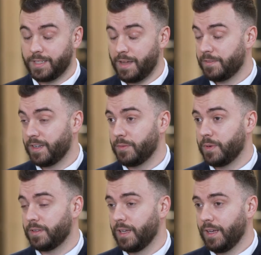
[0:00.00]
definitely.
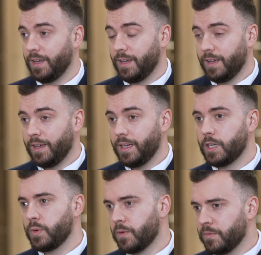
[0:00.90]

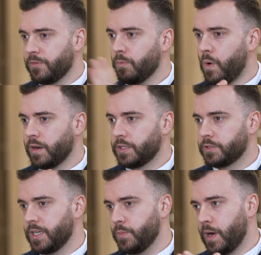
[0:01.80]
We've gone from one
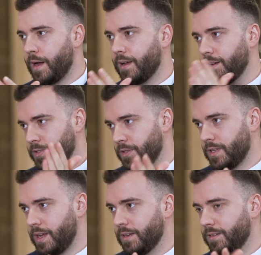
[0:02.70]
extreme where, as you
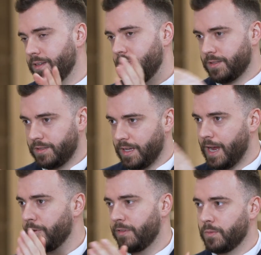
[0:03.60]
say,
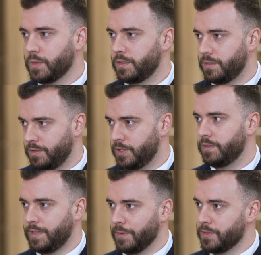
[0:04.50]
everything was
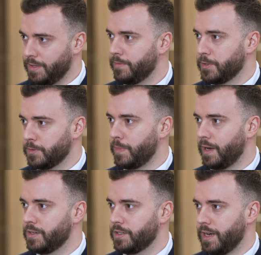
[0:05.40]
down to the investment
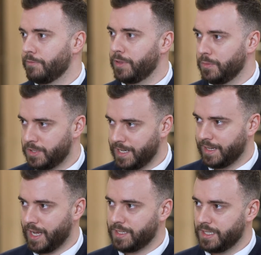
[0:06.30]
manager. Everything was
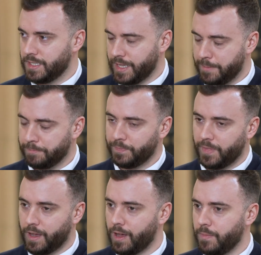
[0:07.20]
delegated to them.
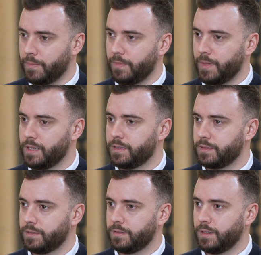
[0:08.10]
And
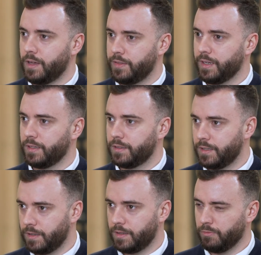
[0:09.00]
I think
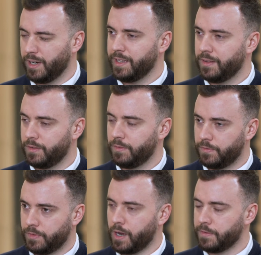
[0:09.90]
really that
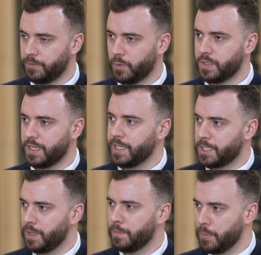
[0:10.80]
going forwards, it needs
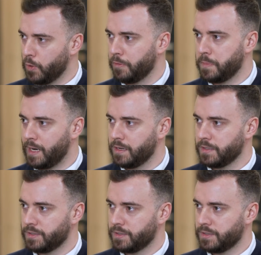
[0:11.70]
to be a bit more of a balance.